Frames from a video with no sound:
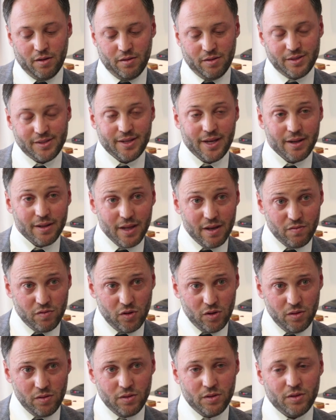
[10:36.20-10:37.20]
the state
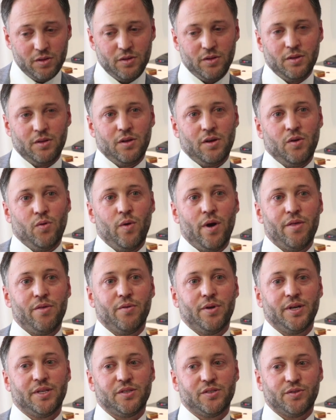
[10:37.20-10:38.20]
level,
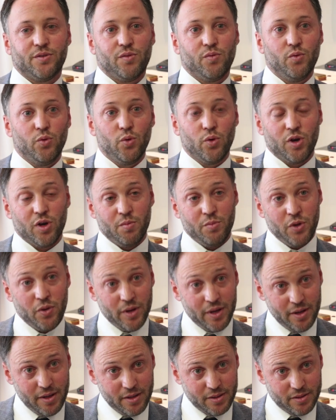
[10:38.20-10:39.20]
whether it's through
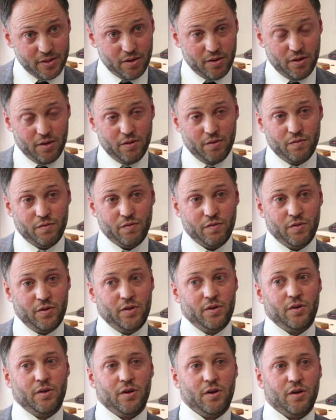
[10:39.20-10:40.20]
communities that are
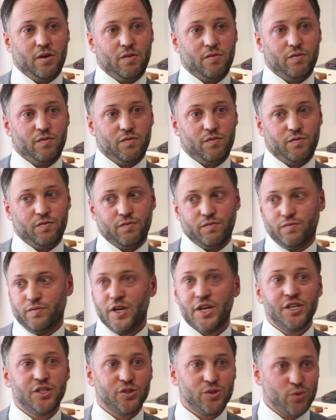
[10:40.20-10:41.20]
of
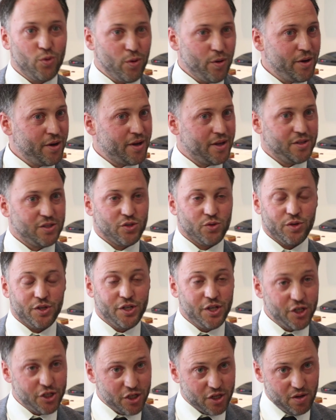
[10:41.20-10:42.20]
historic and
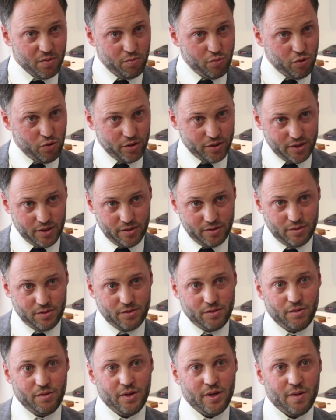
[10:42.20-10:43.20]
strategic importance
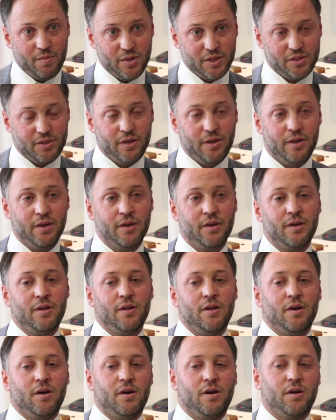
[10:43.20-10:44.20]
to the embassy,
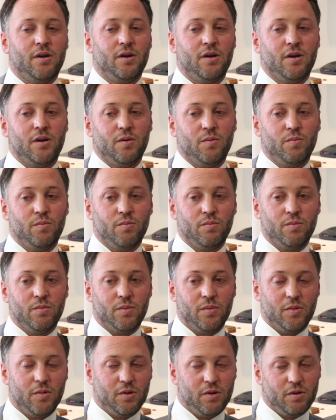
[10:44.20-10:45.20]

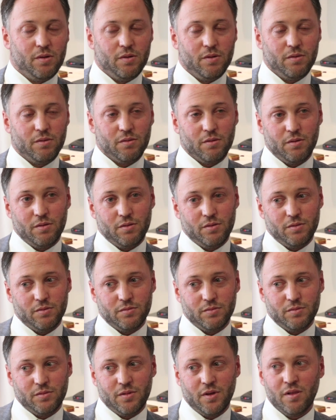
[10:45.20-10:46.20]
the
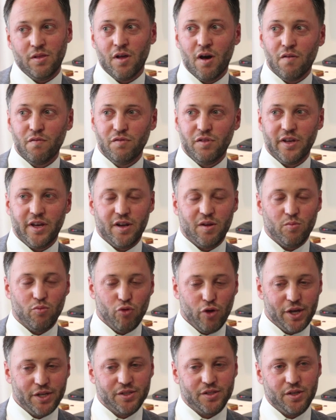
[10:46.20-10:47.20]
lovely and
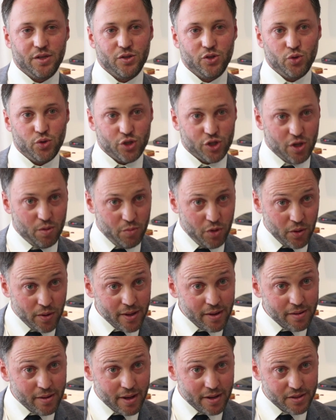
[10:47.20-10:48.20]
embracing Jewish
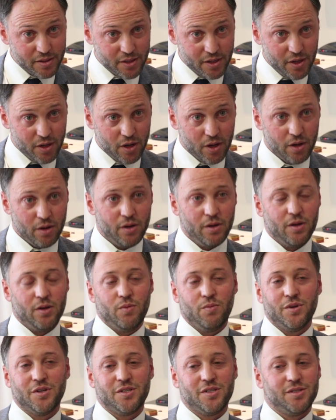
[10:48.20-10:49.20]
community that is here,
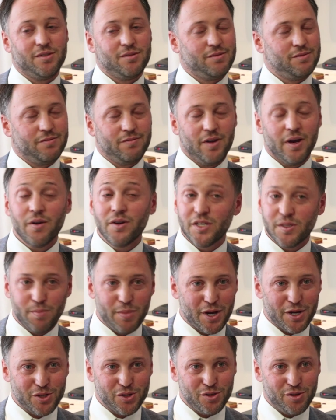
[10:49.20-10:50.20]
which is very
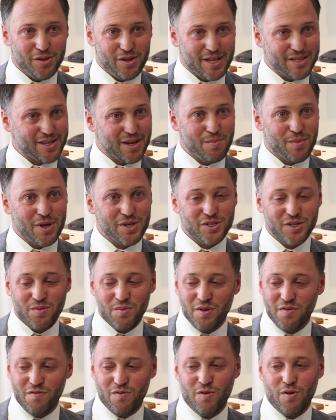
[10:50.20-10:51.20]
special, as I mentioned
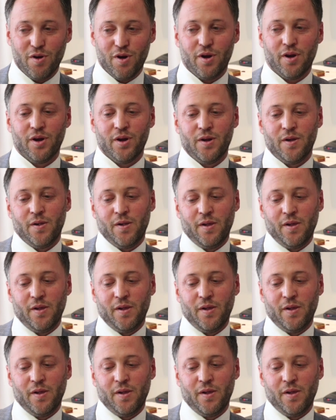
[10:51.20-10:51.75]
before.